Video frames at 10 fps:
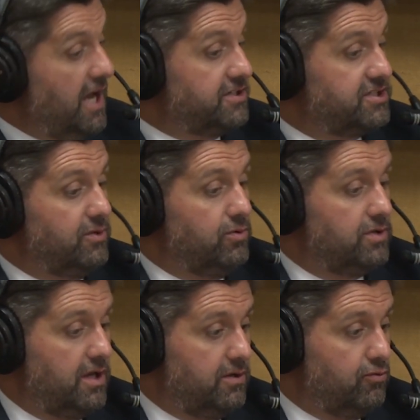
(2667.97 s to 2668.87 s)
Yes,
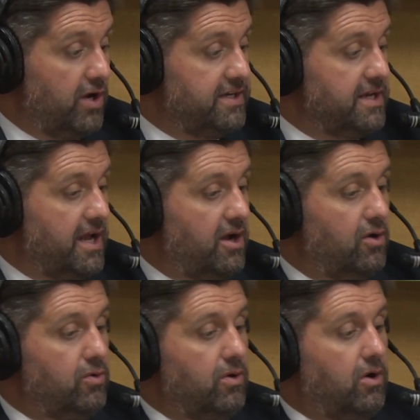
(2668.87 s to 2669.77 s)
and right
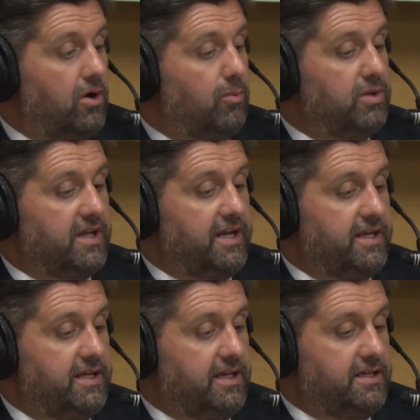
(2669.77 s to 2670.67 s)
now, our
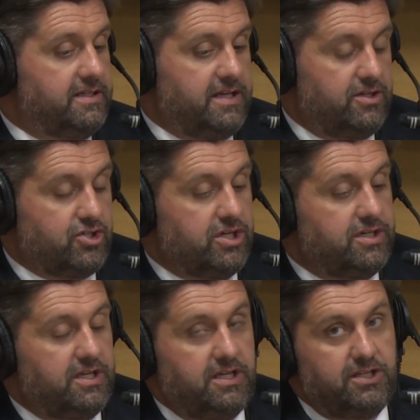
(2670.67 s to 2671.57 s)
planning and
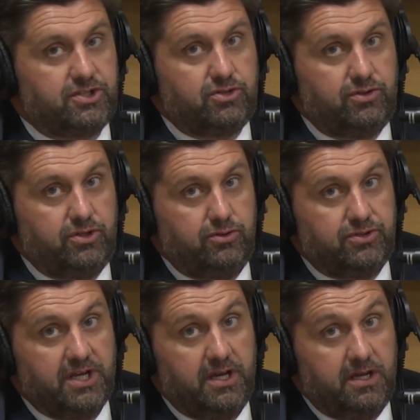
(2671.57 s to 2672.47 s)
intention is to
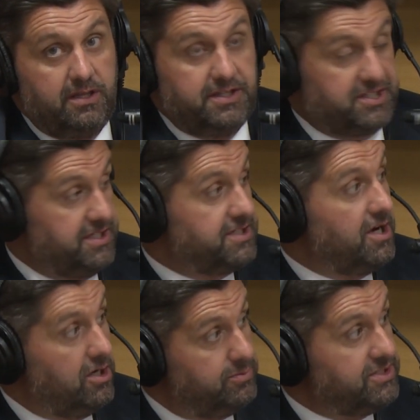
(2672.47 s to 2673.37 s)
use the 6
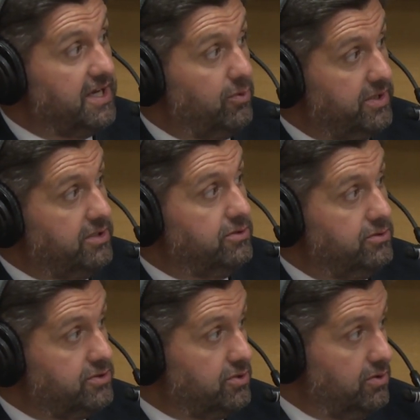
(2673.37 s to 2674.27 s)
hubs that we
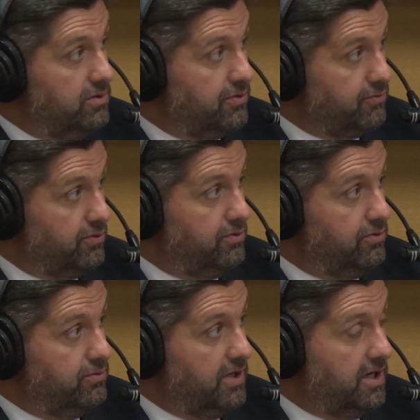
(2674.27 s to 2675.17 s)
used
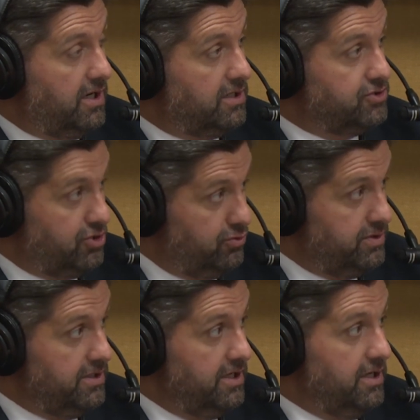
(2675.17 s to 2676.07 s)
through
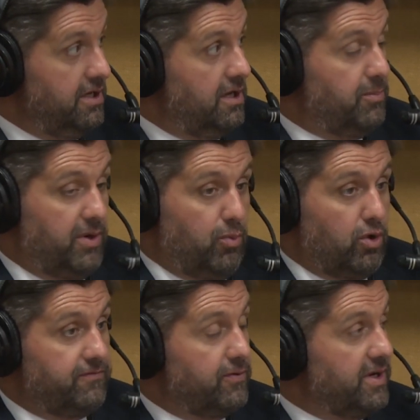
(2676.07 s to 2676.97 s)
June. but
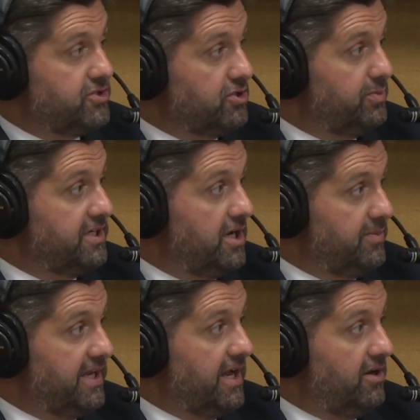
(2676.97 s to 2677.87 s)
more information will be
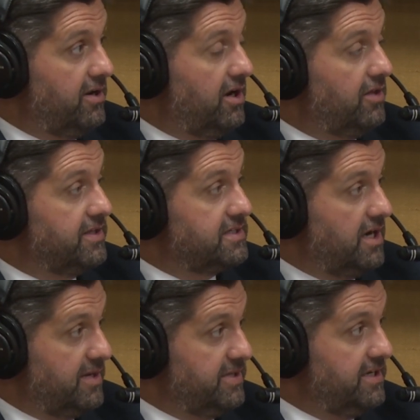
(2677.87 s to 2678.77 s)
coming out on the
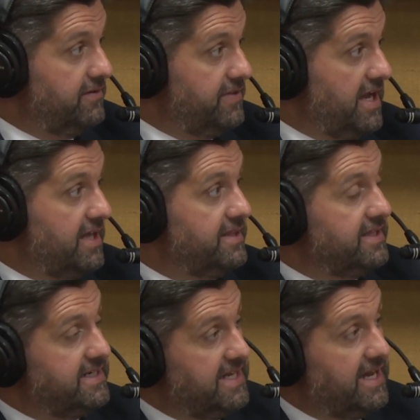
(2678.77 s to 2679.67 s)
timing of that and
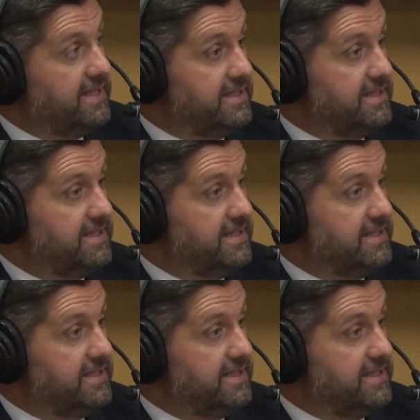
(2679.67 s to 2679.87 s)
the day.